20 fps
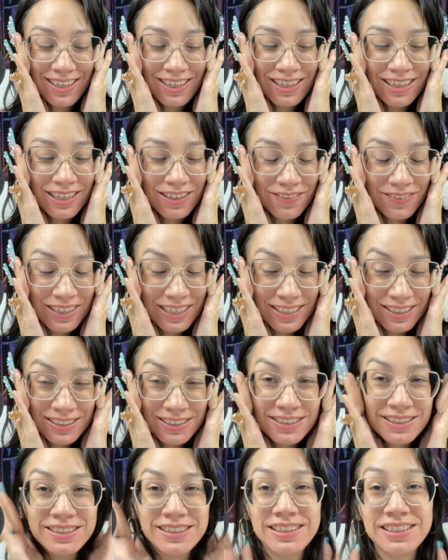I'm
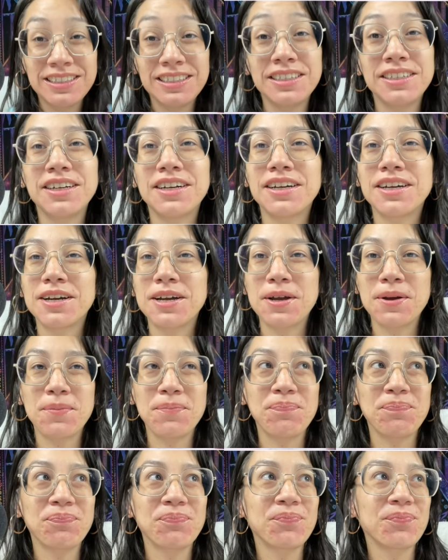actually
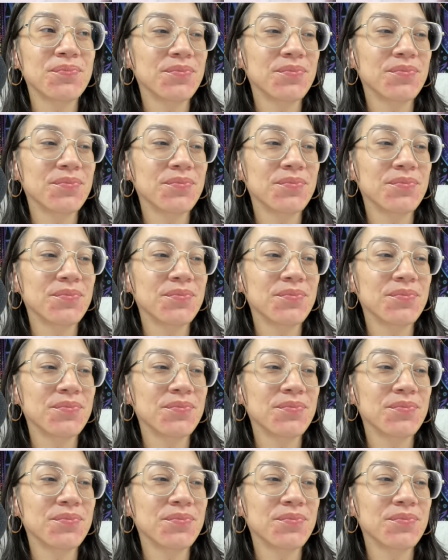um,